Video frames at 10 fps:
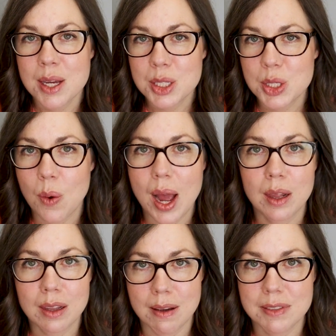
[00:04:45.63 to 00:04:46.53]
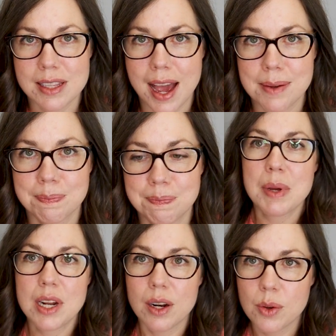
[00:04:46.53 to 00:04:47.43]
So I loved that.
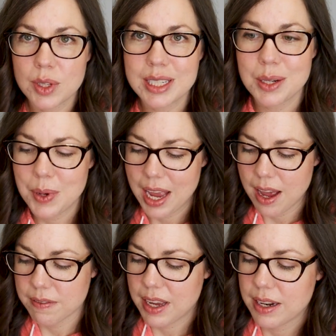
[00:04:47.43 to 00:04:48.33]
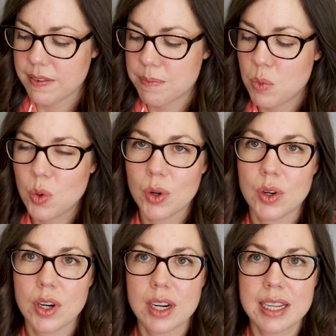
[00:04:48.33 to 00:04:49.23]
But not only did we have kind of
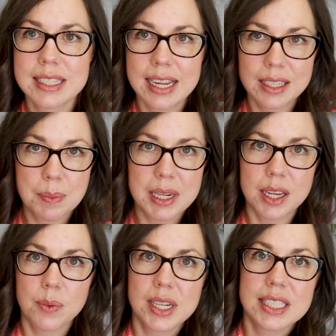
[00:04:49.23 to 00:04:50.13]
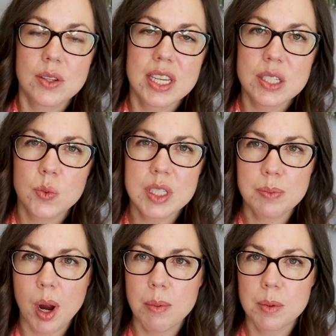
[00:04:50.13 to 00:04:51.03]
more encyclopedia ones, so this was
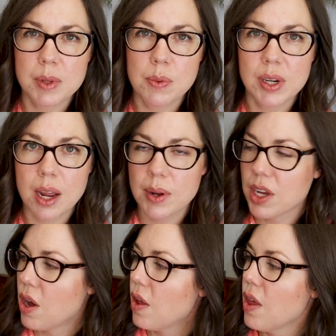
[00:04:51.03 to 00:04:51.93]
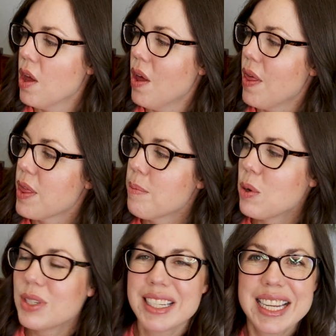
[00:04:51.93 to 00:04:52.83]
probably what I would call the
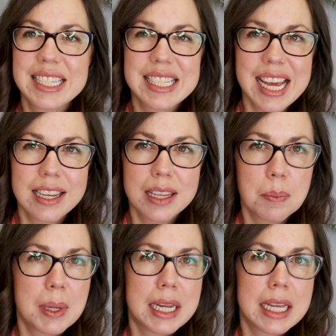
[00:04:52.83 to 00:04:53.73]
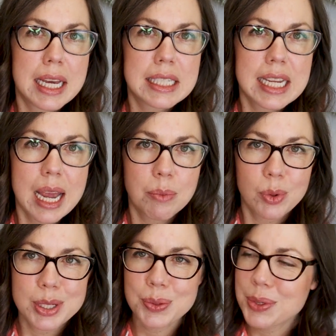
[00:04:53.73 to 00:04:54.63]
most encyclopedia type
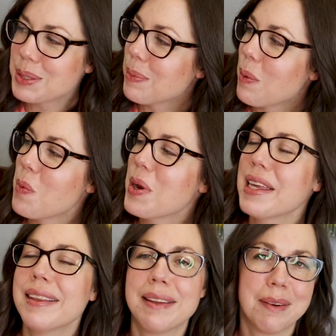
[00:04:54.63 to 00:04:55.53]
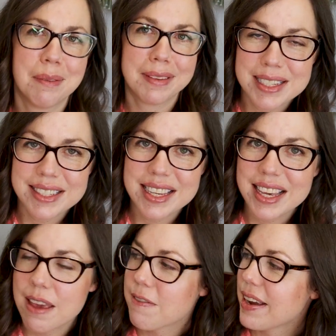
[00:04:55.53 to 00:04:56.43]
resource, but we love these
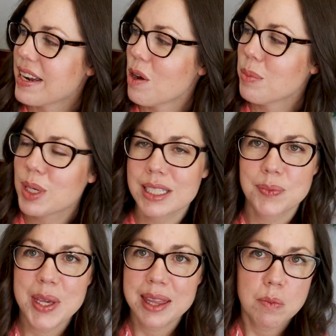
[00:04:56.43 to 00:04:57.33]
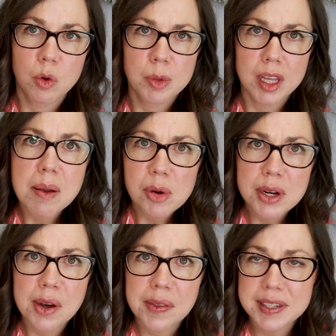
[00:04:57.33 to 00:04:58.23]
DK Find Out books that we get them from the
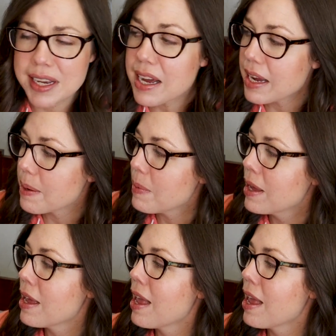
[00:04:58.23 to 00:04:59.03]
library all the time.